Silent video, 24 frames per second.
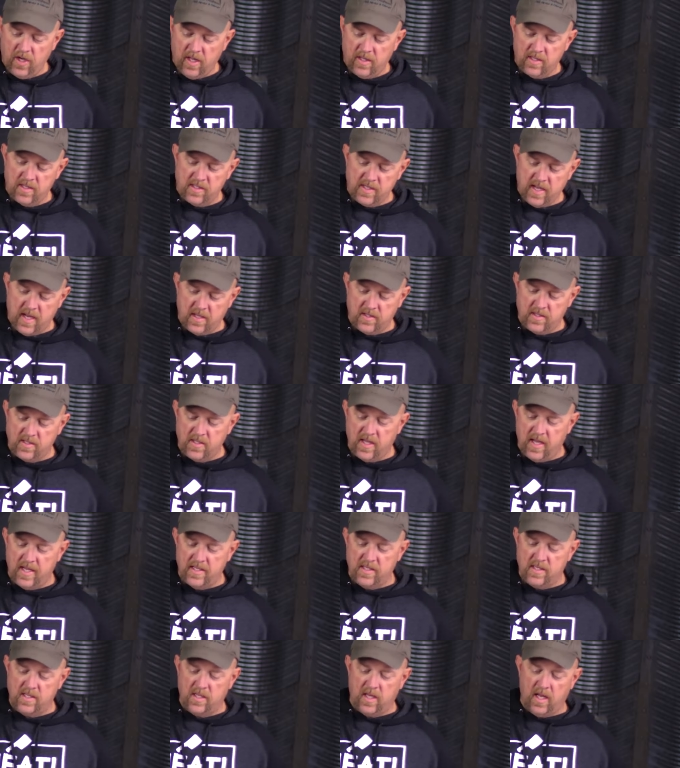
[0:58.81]
on this
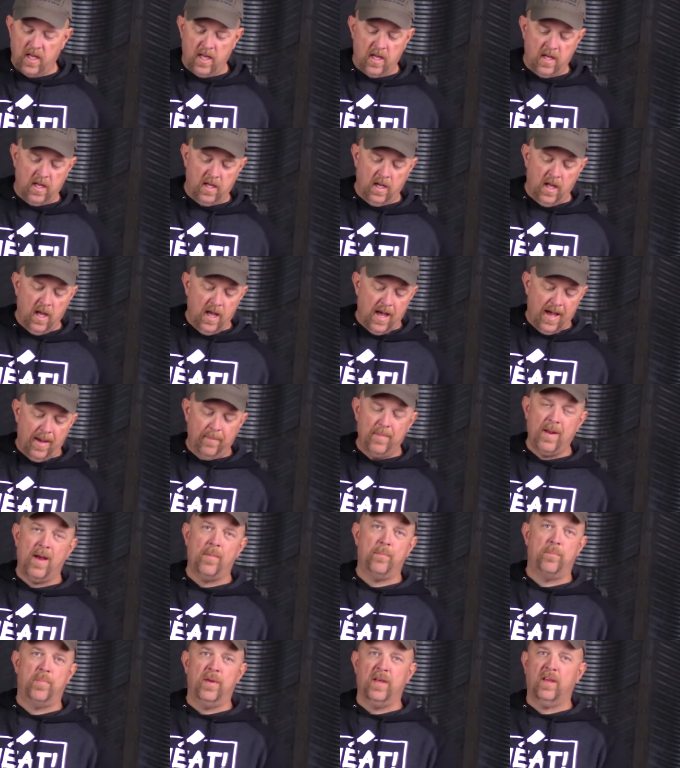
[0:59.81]
outside skin. I'm
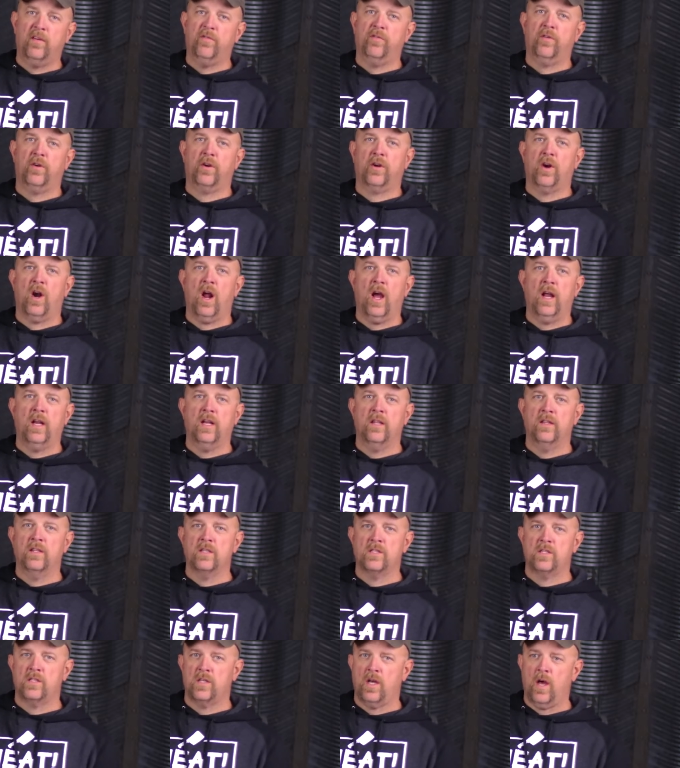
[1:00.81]
not big for grinding
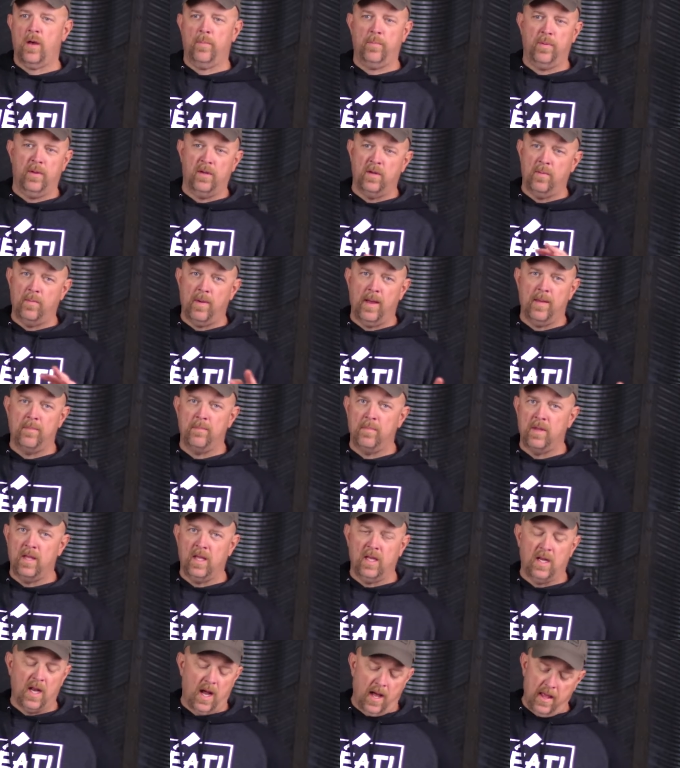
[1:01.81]
this up into my
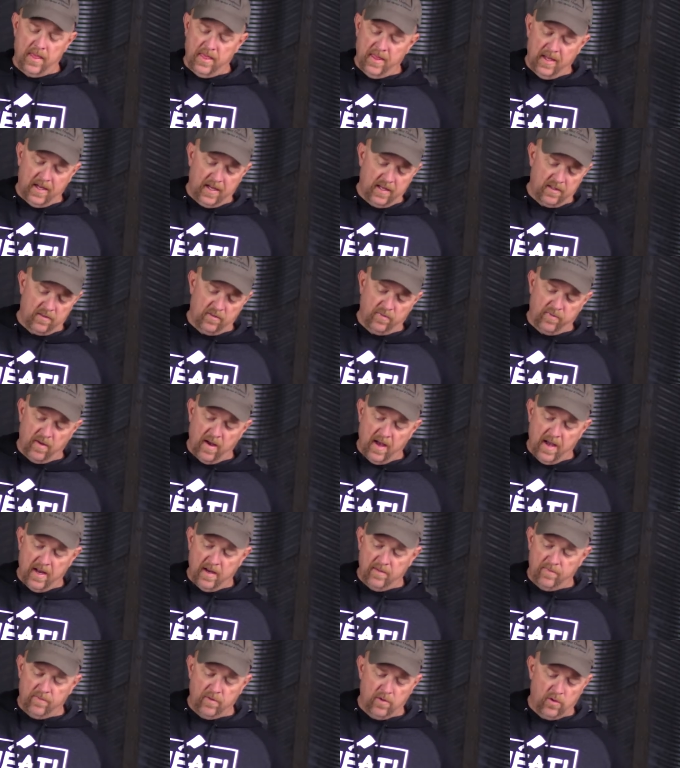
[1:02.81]
meat. I think it's
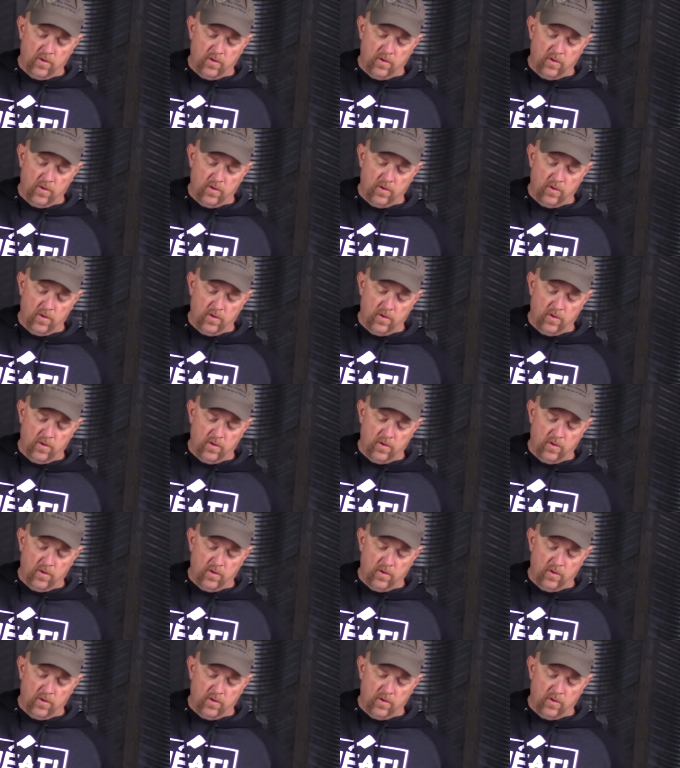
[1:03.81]
fine if you